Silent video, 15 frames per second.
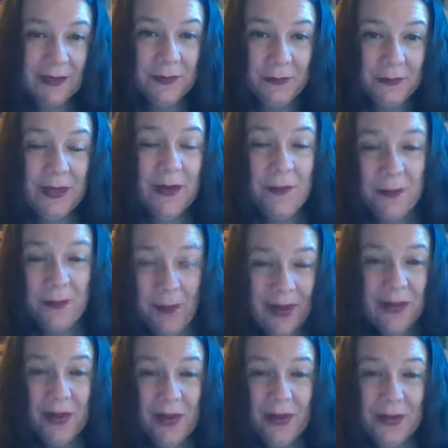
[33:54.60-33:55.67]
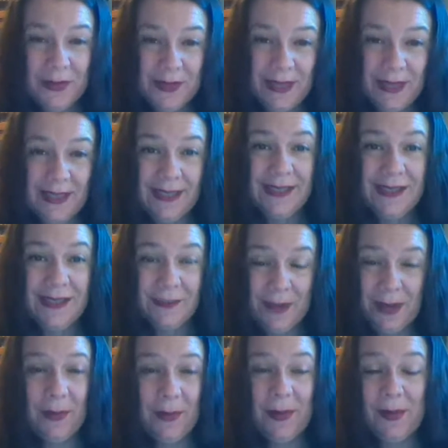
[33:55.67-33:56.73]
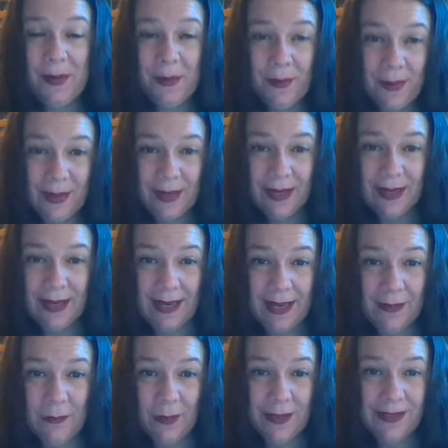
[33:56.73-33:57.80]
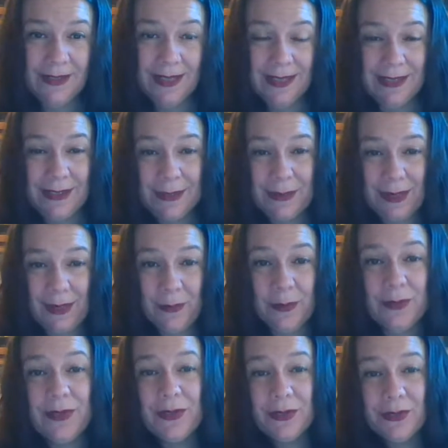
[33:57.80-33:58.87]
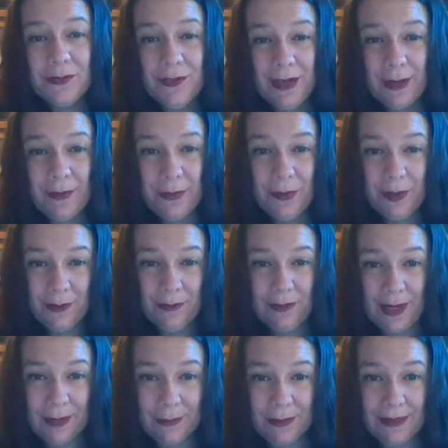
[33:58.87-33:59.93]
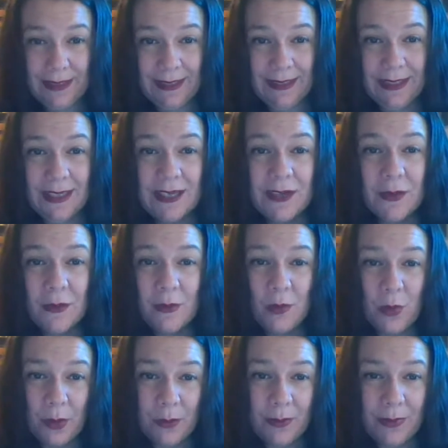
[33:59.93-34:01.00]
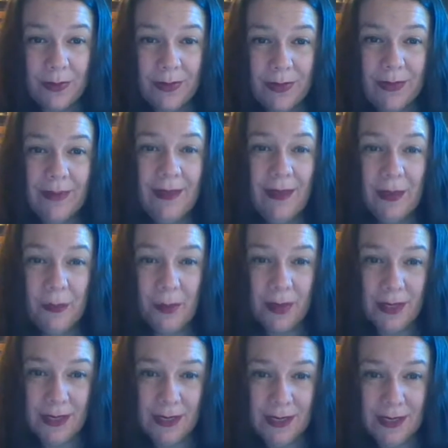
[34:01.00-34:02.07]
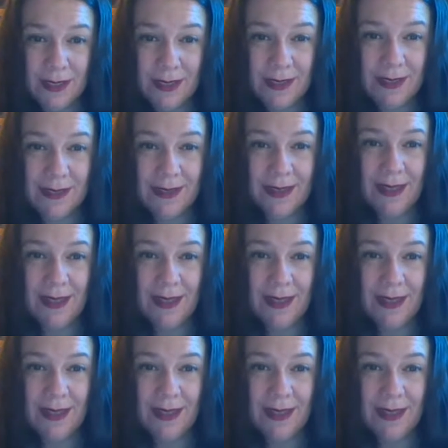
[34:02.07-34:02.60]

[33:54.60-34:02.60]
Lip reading: we combine all those things to make a pumpkin pie. And what is that doing? We're serving up to our family warmth, abundance,